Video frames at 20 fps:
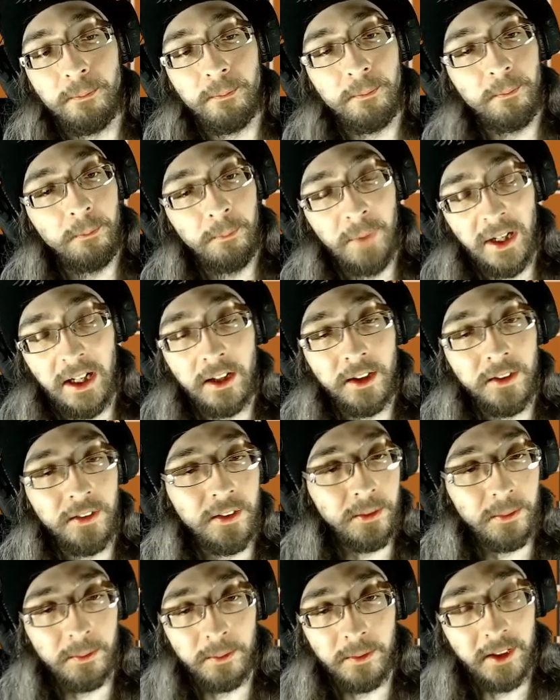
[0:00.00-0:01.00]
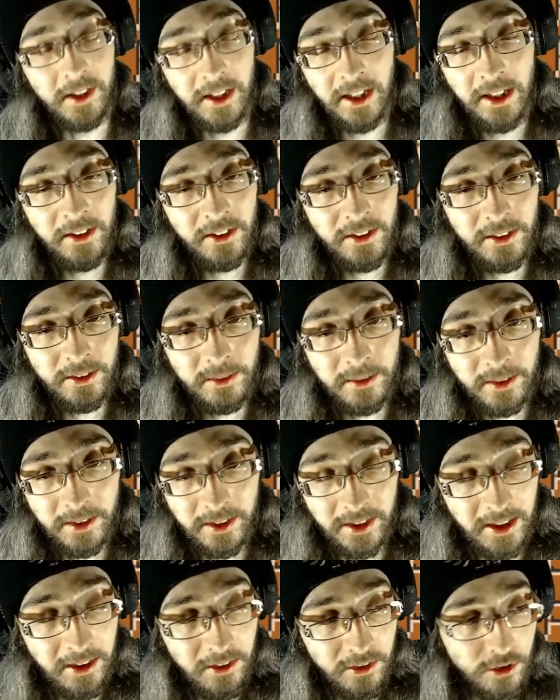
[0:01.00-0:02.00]
because
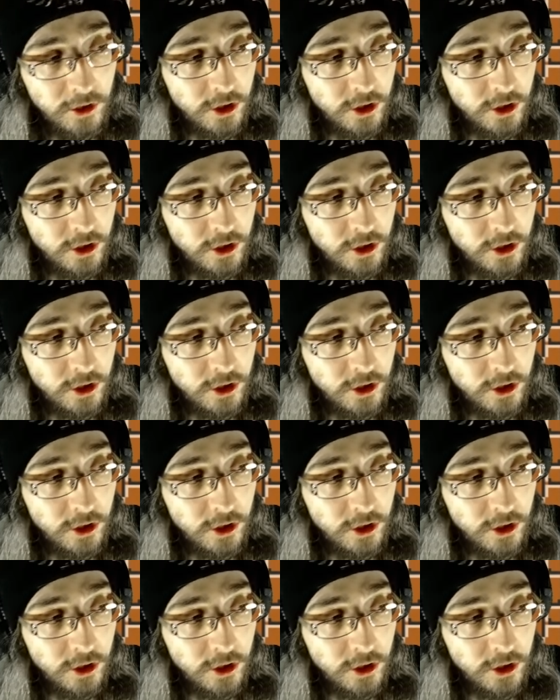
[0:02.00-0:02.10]
these